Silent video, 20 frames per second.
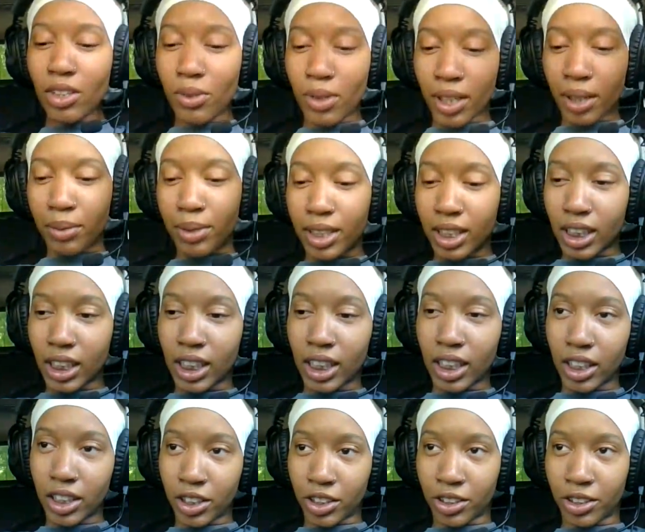when I'm sitting
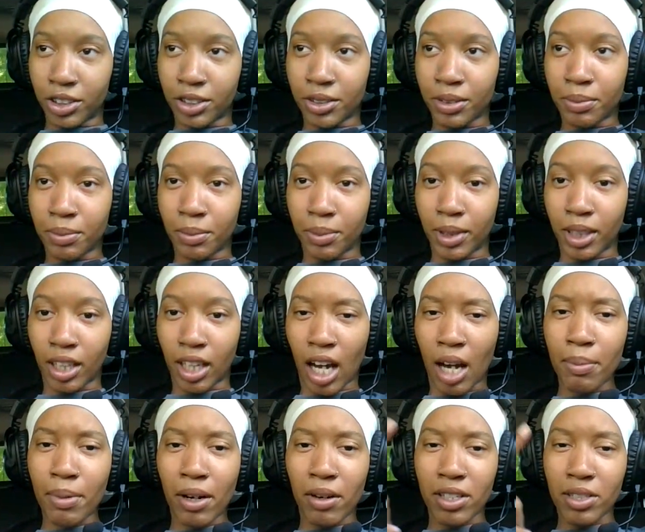here. But
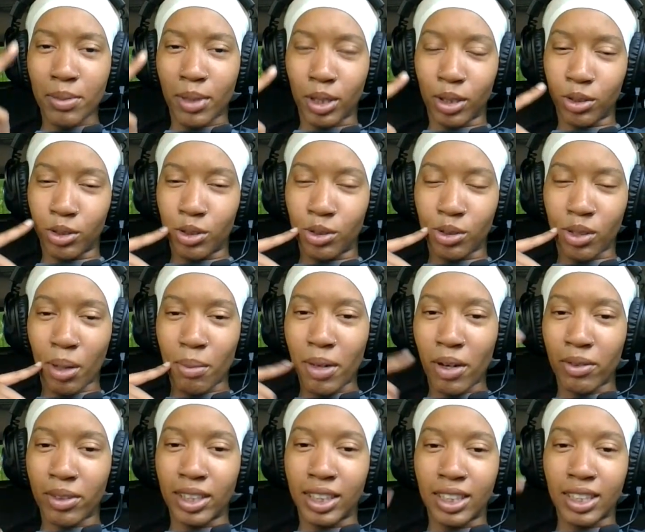I'll probably watch my YouTube. I'm not
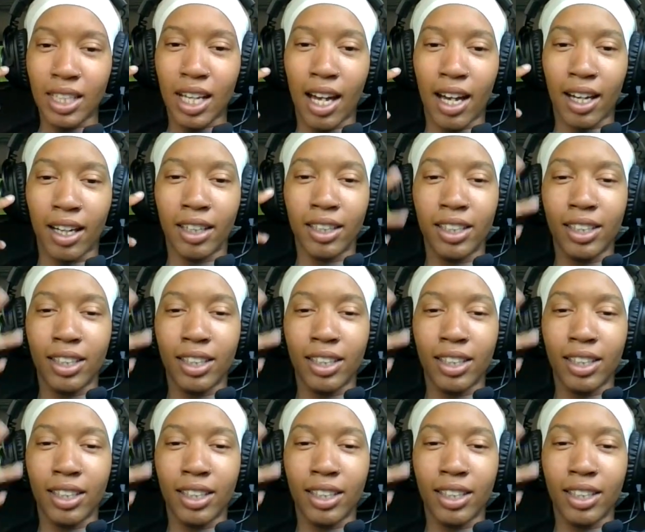really tired.